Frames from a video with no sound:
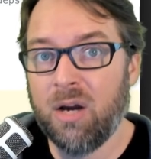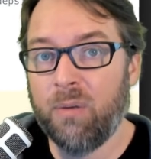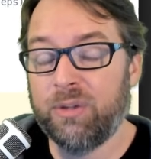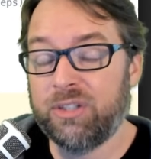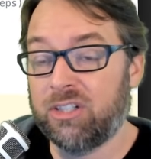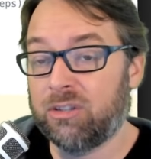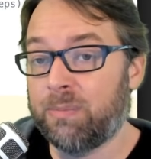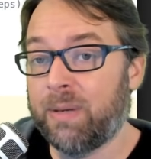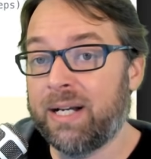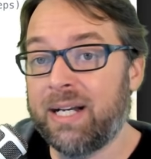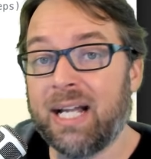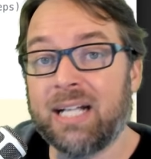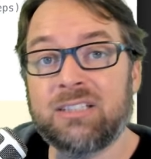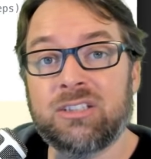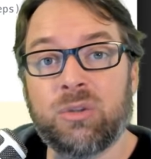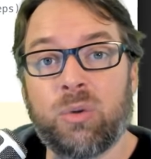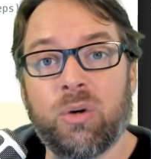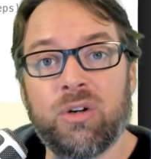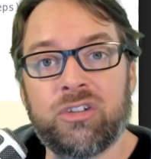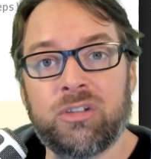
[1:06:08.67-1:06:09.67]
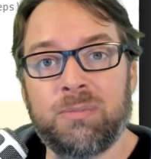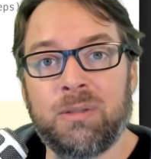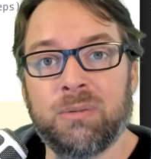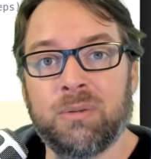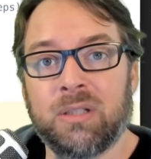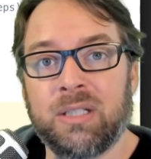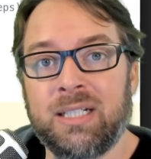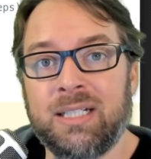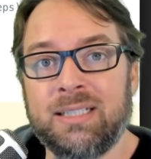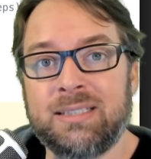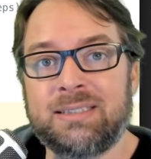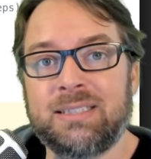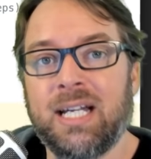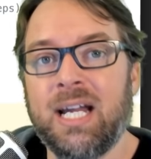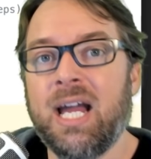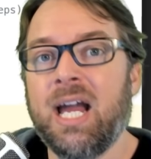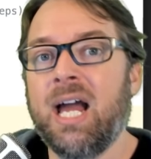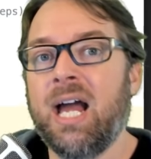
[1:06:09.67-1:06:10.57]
which is my next course to be released,